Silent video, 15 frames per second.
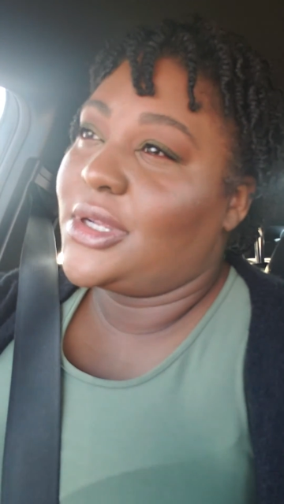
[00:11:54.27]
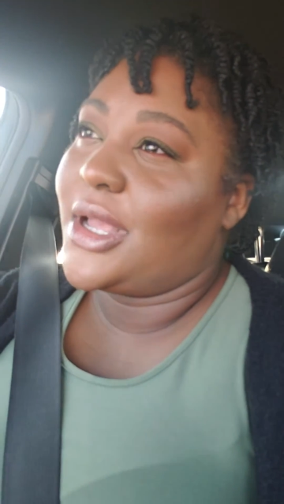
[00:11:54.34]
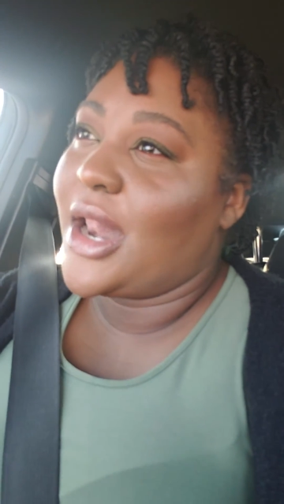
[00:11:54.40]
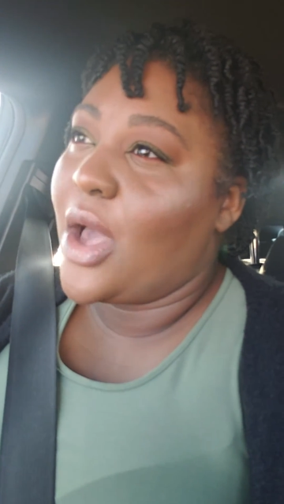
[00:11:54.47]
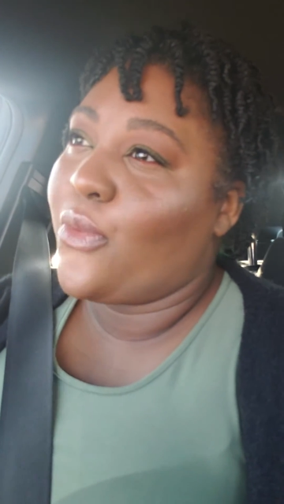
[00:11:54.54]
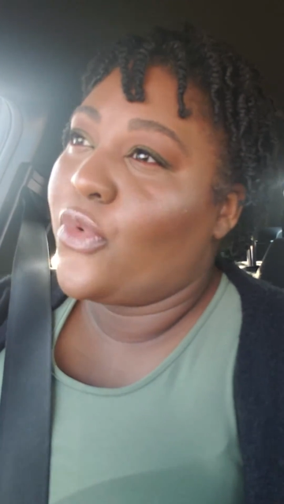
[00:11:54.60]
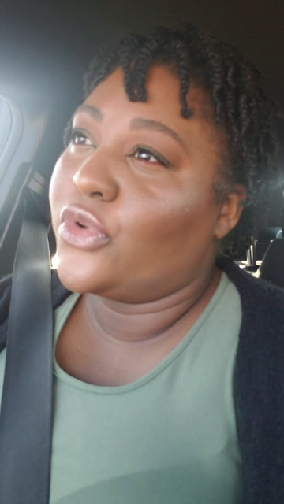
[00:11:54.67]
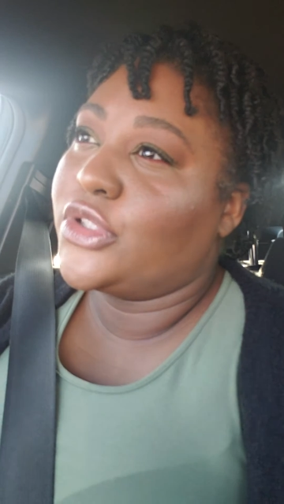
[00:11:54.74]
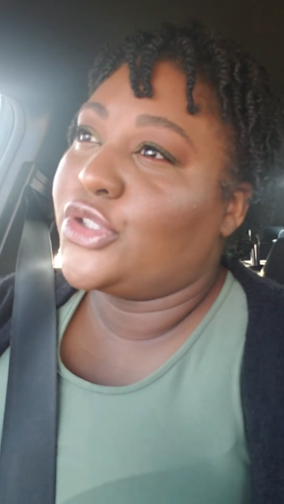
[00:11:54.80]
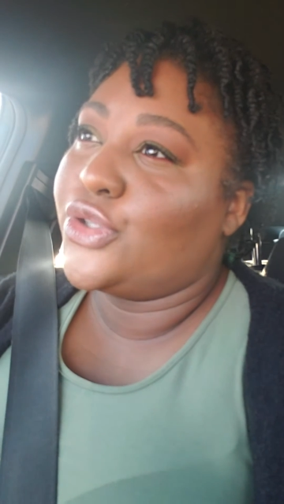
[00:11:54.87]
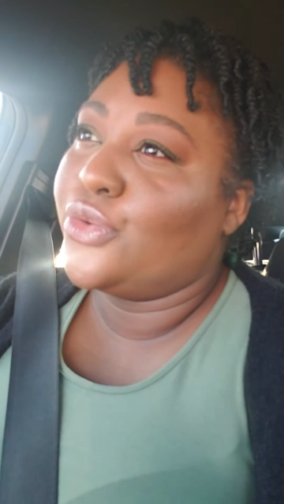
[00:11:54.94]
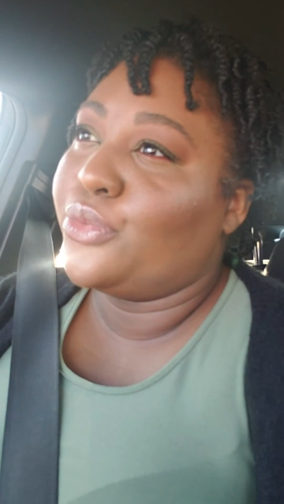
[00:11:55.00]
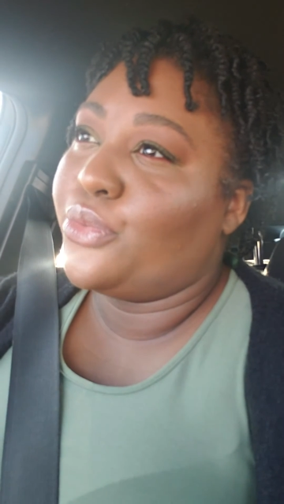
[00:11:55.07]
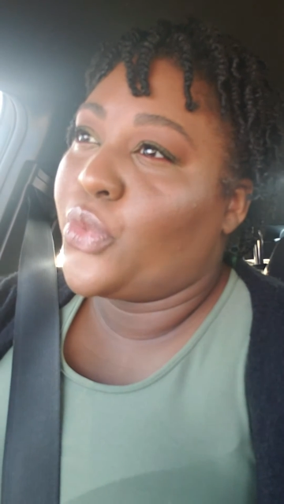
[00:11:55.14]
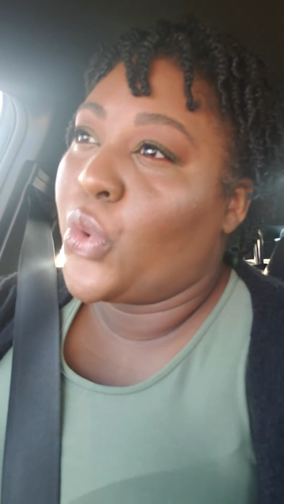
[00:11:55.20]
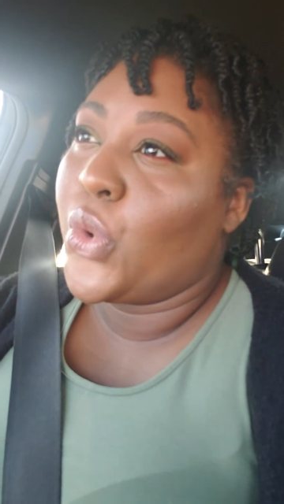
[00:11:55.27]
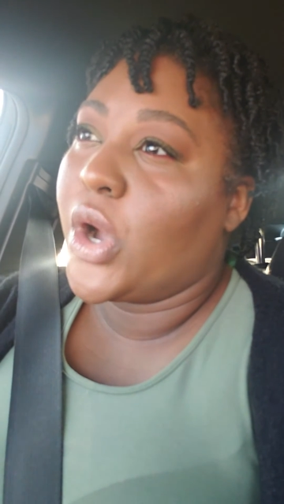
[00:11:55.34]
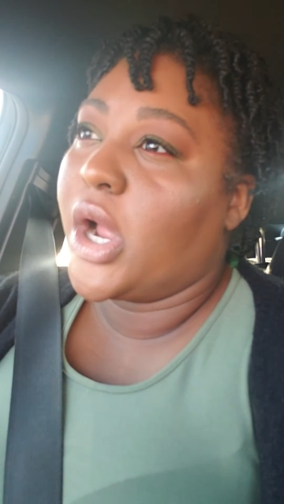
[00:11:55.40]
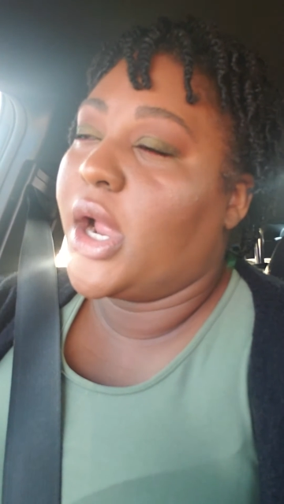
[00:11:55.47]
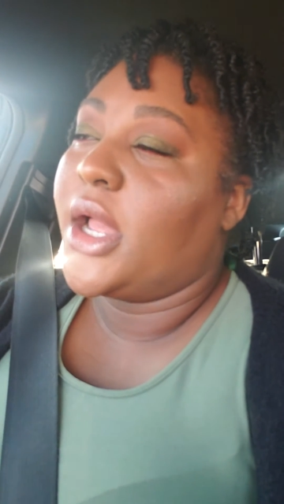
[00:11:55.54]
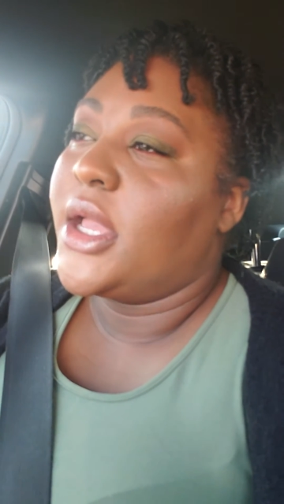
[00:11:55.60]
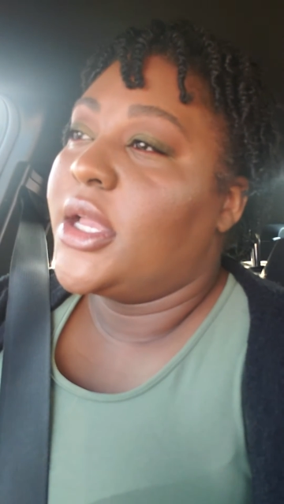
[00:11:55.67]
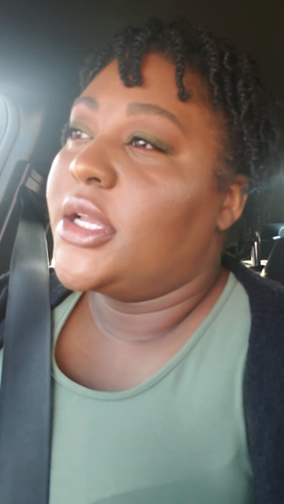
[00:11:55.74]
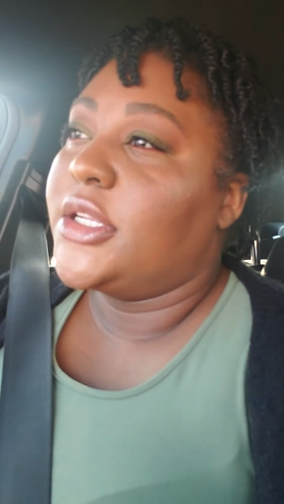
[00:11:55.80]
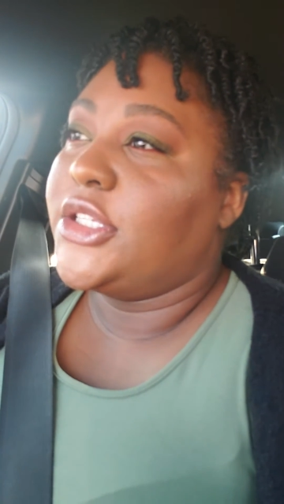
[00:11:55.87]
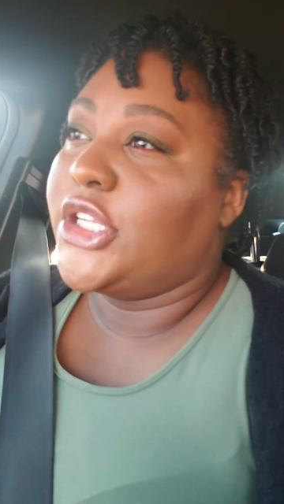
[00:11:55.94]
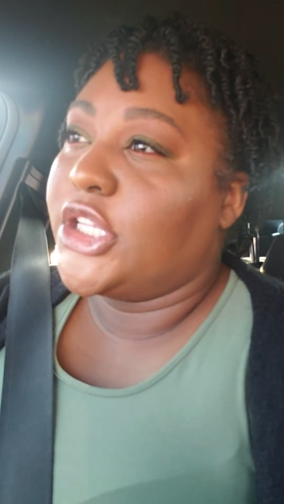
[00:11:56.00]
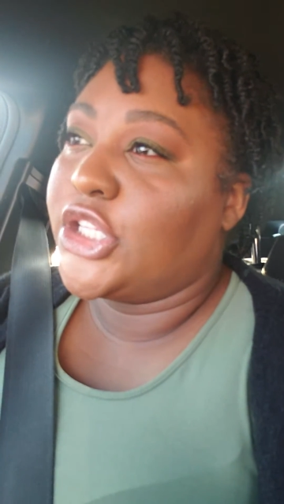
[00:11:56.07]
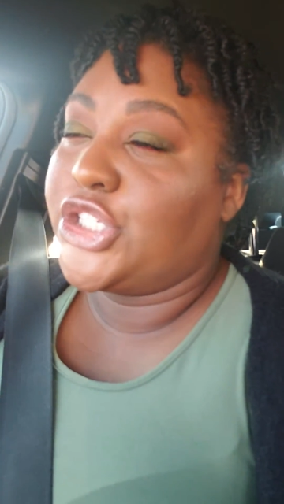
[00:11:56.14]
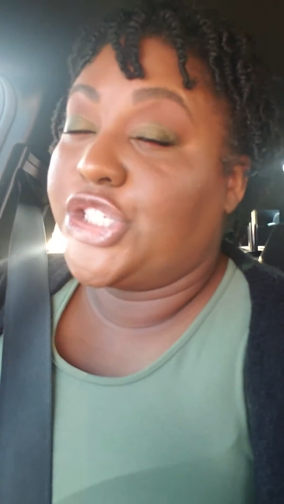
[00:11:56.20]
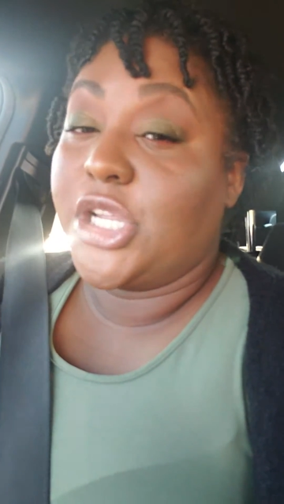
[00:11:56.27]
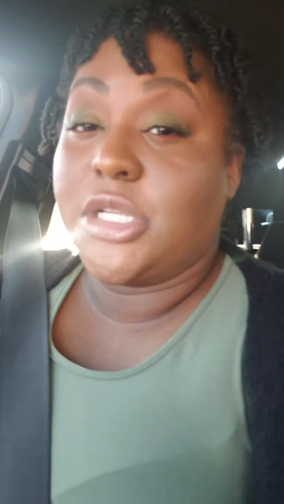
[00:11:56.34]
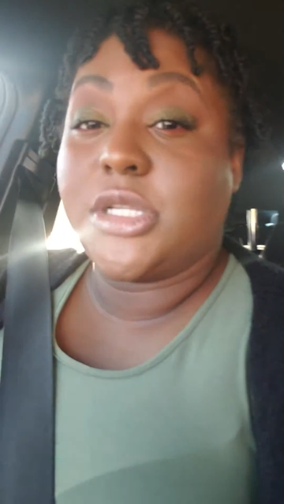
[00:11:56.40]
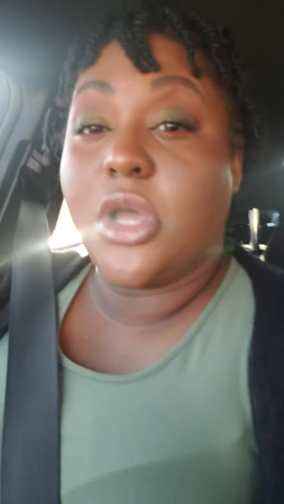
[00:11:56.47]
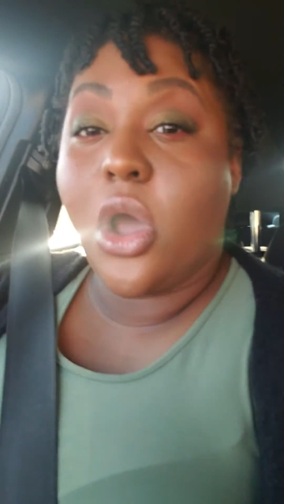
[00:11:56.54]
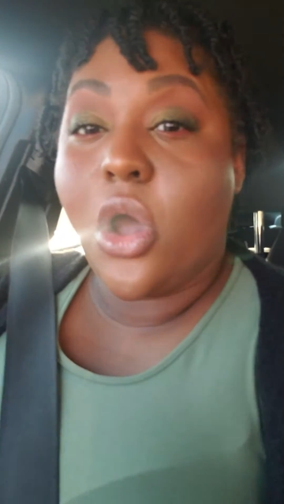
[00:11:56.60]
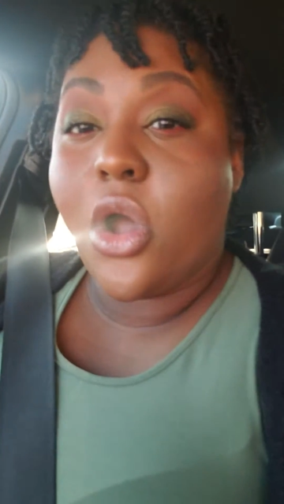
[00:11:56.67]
And I want to do more diligent,